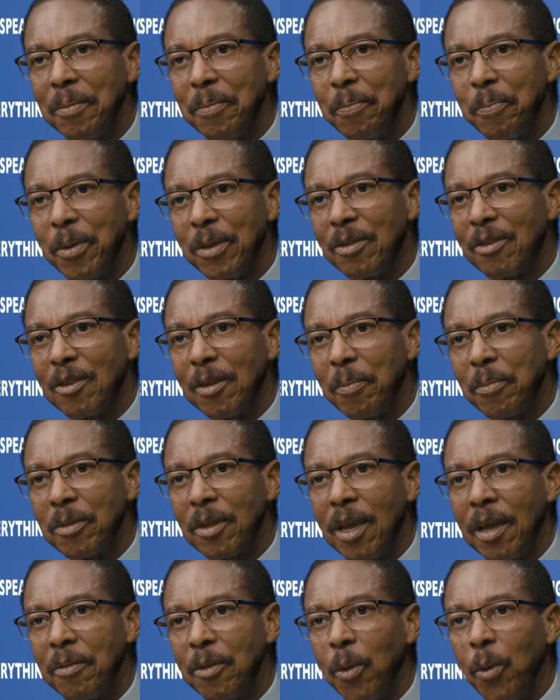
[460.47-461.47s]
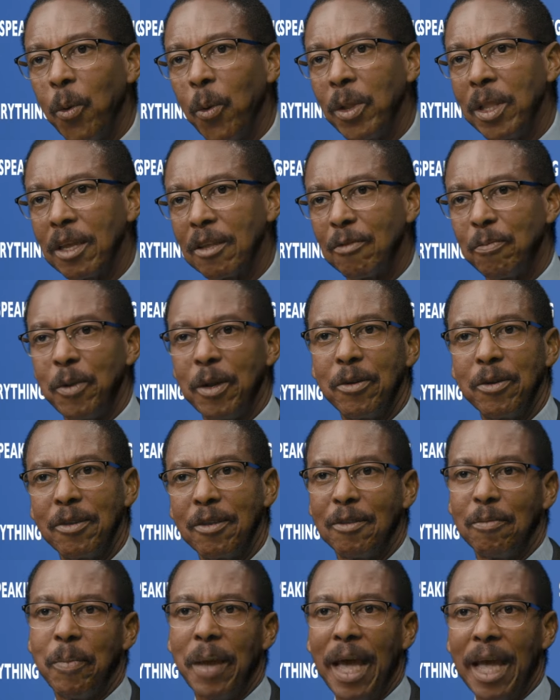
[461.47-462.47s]
But sometimes the old experience
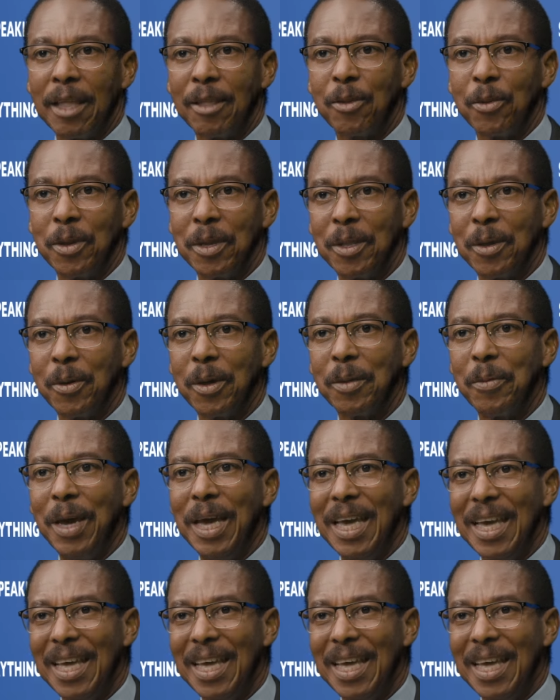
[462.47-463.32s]
is bad too, you know what I mean?